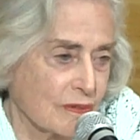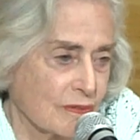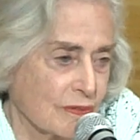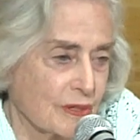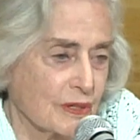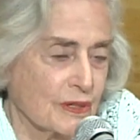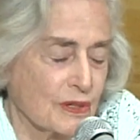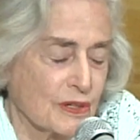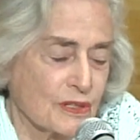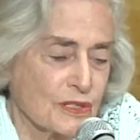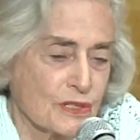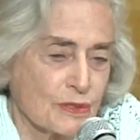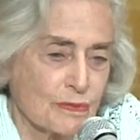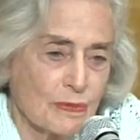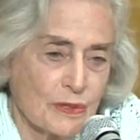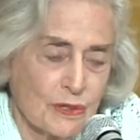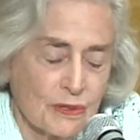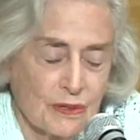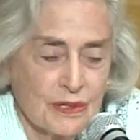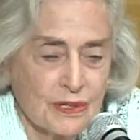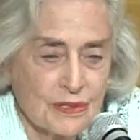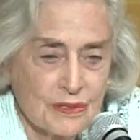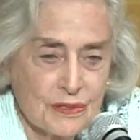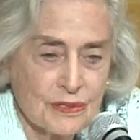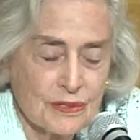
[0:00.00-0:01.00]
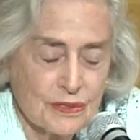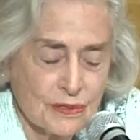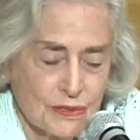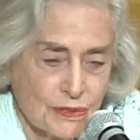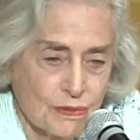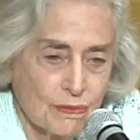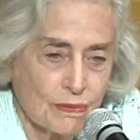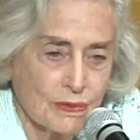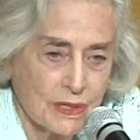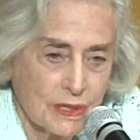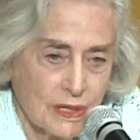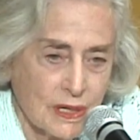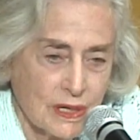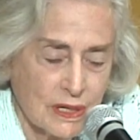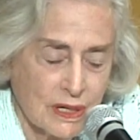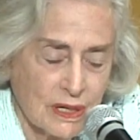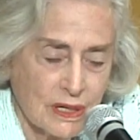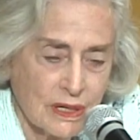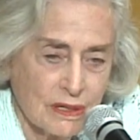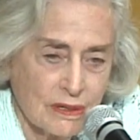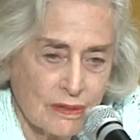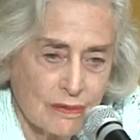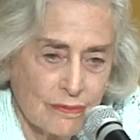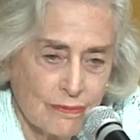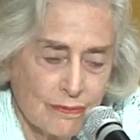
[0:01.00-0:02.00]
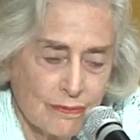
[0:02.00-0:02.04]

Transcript: of the experiences we had.